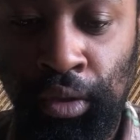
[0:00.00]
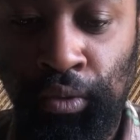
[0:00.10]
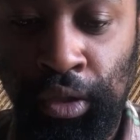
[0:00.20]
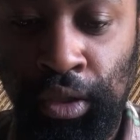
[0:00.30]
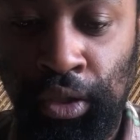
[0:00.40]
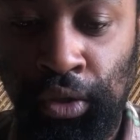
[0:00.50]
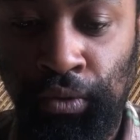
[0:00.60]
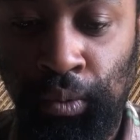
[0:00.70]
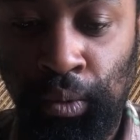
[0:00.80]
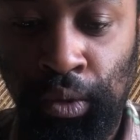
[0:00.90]
and Russian
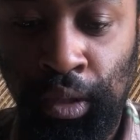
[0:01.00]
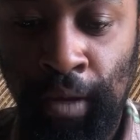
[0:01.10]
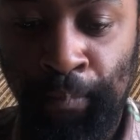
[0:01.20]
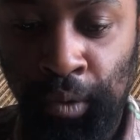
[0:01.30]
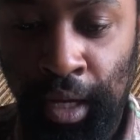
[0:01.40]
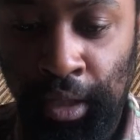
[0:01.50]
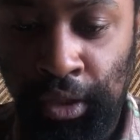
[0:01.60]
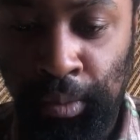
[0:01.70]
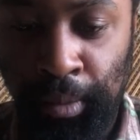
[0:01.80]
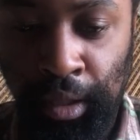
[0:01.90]
Civil War,
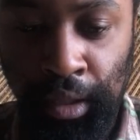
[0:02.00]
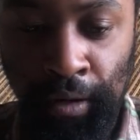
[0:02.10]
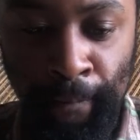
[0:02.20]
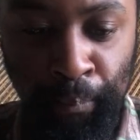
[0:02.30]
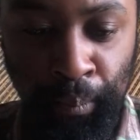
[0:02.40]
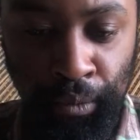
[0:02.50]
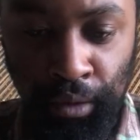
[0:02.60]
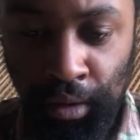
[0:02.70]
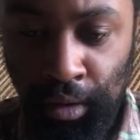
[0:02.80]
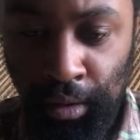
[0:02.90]
exacerbated
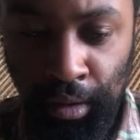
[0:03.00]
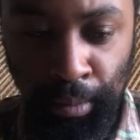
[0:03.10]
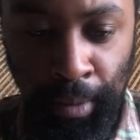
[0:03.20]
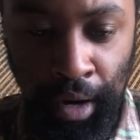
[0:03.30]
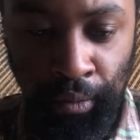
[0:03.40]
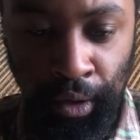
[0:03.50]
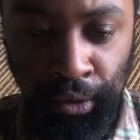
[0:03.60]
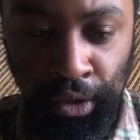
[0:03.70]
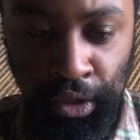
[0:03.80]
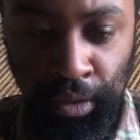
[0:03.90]
by rail
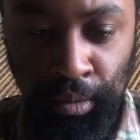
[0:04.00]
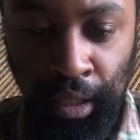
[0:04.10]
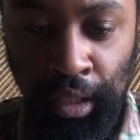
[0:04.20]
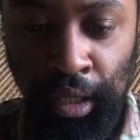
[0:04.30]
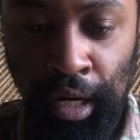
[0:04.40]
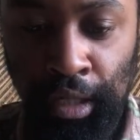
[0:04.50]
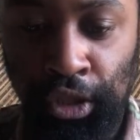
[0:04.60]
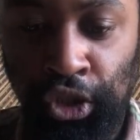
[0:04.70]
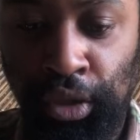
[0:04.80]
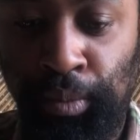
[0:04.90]
systems that could not
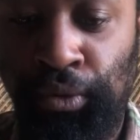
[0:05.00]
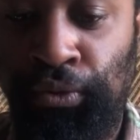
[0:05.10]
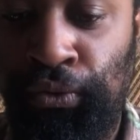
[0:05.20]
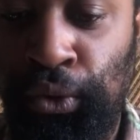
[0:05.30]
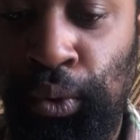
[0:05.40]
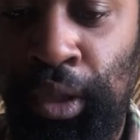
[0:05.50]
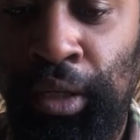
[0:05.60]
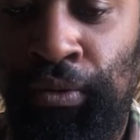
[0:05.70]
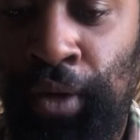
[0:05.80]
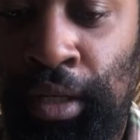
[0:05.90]
distribute food
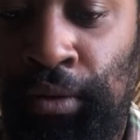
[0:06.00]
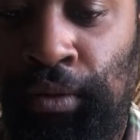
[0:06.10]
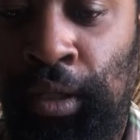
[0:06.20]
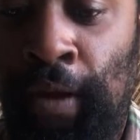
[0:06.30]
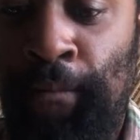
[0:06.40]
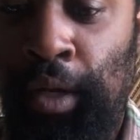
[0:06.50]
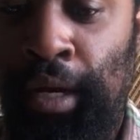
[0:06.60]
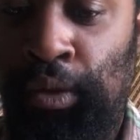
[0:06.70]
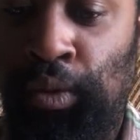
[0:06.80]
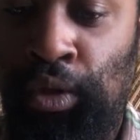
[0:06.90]
effectively. And
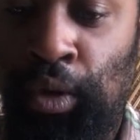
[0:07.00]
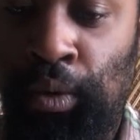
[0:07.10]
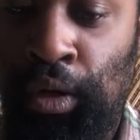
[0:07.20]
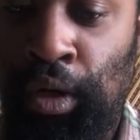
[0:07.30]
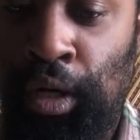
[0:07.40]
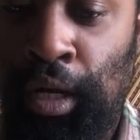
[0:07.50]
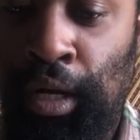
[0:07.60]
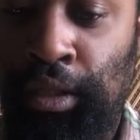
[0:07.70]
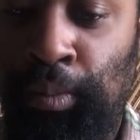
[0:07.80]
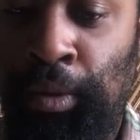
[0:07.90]
that's what's going on. A lot
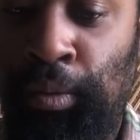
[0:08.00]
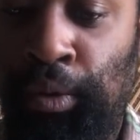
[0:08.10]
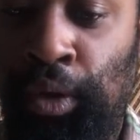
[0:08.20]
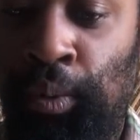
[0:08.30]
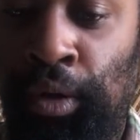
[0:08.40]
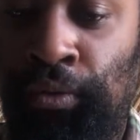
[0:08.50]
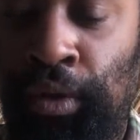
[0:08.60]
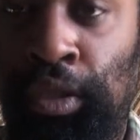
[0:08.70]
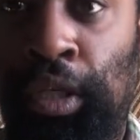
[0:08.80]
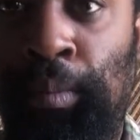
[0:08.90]
of these people that work for
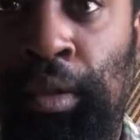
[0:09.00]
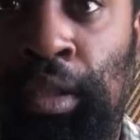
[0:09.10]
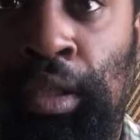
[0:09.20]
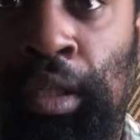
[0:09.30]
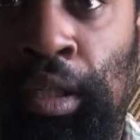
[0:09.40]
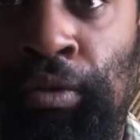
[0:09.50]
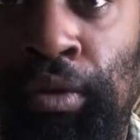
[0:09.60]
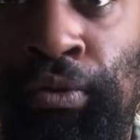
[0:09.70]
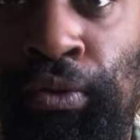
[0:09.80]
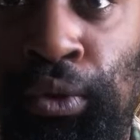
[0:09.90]
these companies that
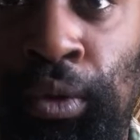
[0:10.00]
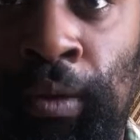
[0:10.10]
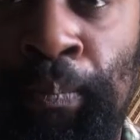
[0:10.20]
deliver food